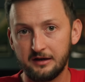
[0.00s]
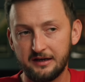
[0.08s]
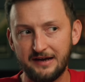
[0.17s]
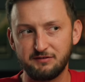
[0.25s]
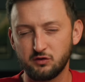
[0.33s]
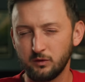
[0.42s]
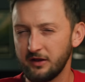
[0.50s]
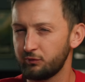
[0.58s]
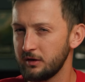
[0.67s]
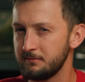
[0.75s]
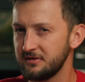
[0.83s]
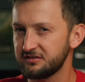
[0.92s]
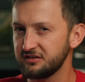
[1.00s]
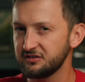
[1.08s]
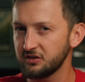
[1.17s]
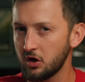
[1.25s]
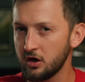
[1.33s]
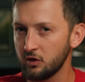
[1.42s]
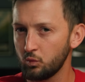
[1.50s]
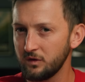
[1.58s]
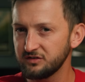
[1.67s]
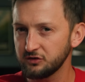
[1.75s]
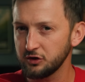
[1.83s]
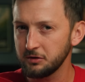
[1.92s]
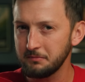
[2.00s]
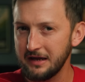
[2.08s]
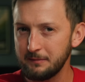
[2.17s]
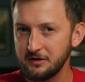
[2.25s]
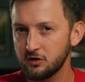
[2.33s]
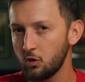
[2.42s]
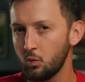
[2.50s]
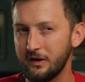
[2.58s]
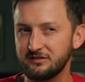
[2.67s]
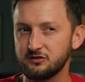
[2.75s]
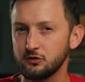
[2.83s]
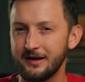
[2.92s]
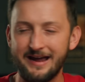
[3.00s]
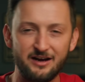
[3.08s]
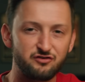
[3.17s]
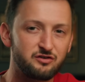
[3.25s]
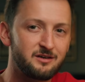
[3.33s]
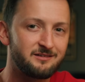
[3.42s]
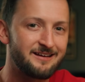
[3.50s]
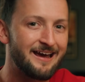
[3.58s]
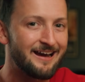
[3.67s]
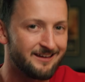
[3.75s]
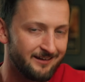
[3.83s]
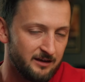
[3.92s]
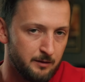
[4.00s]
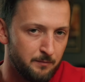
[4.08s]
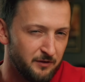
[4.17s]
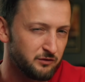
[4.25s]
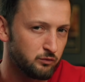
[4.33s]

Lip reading: If a 23 misses on a wizard, maybe don't waste your action attacking him this